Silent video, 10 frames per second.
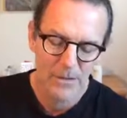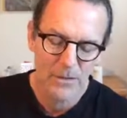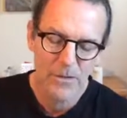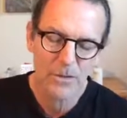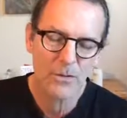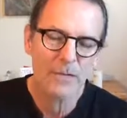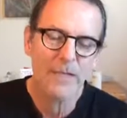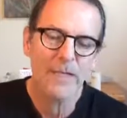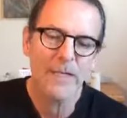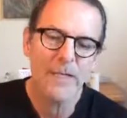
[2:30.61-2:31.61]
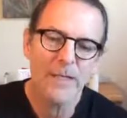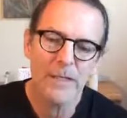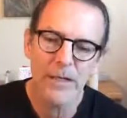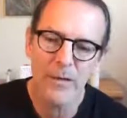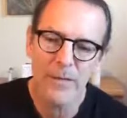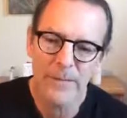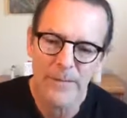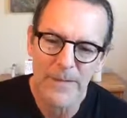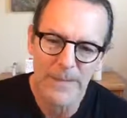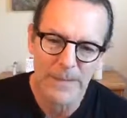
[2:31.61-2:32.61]
So to the ego,
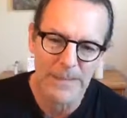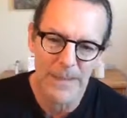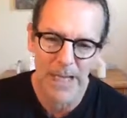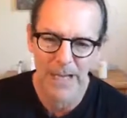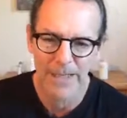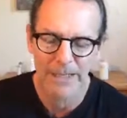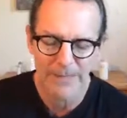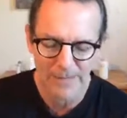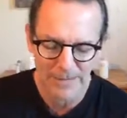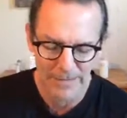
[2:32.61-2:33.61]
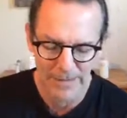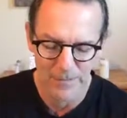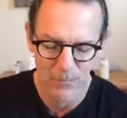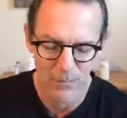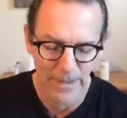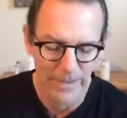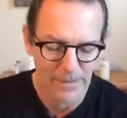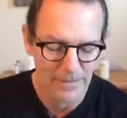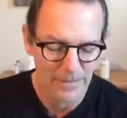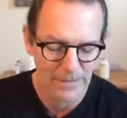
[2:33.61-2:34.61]
it is kind and right